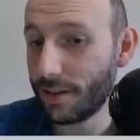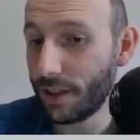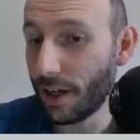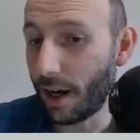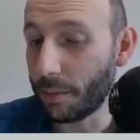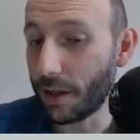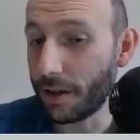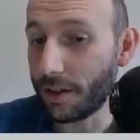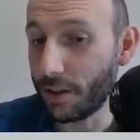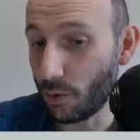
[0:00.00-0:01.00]
I'm going
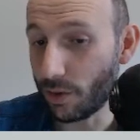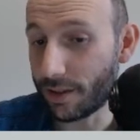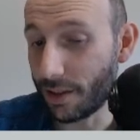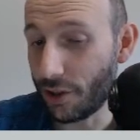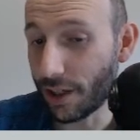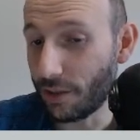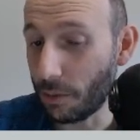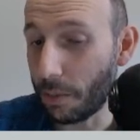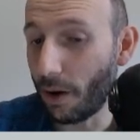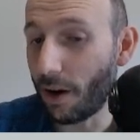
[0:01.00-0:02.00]
to suggest you
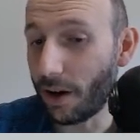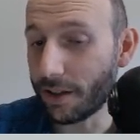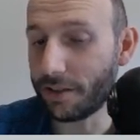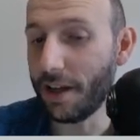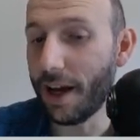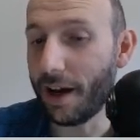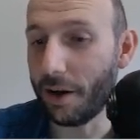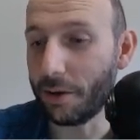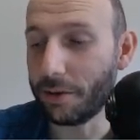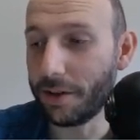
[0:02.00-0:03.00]
pause
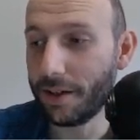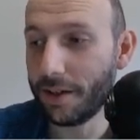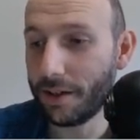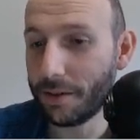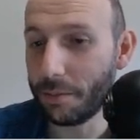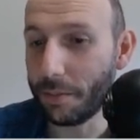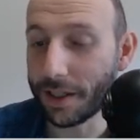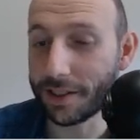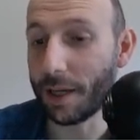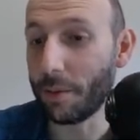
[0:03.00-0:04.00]
now,
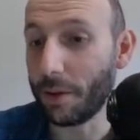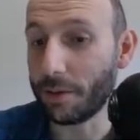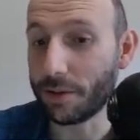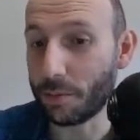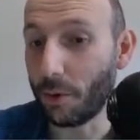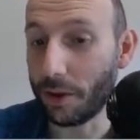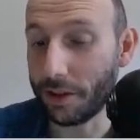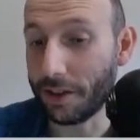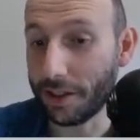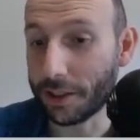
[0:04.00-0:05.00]
because I'm about to spoil
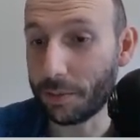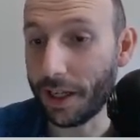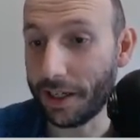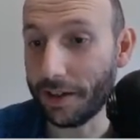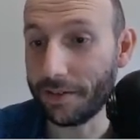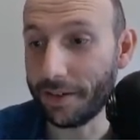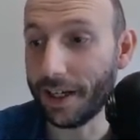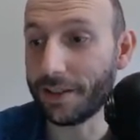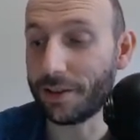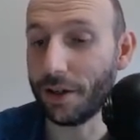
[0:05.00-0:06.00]
it and explain it,
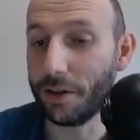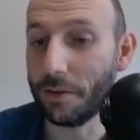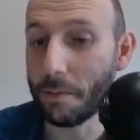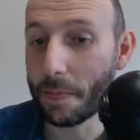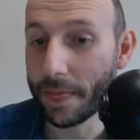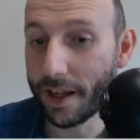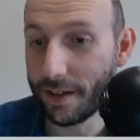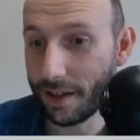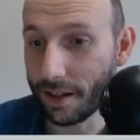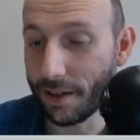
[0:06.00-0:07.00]
right? So
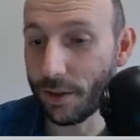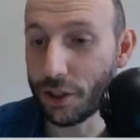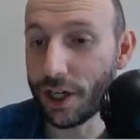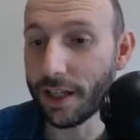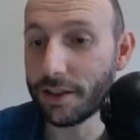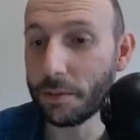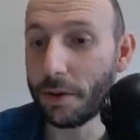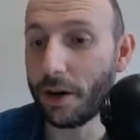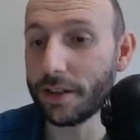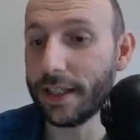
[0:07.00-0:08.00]
I'll give you a chance to
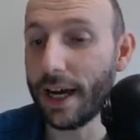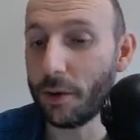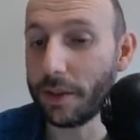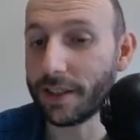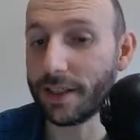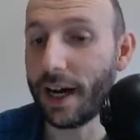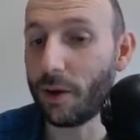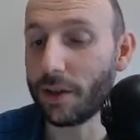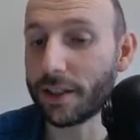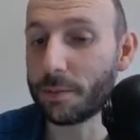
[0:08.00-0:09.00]
pause now, because
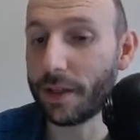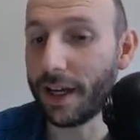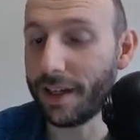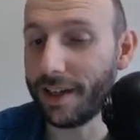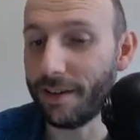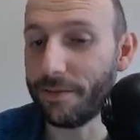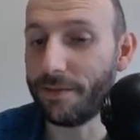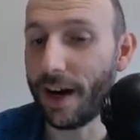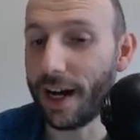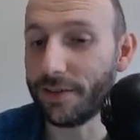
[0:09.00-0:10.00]
I'll explain it in
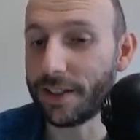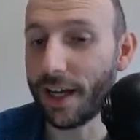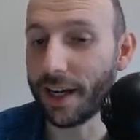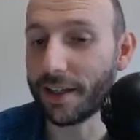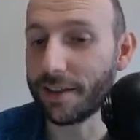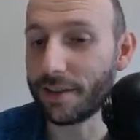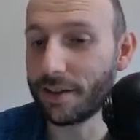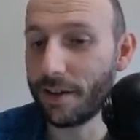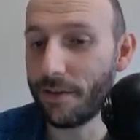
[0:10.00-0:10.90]
5 seconds.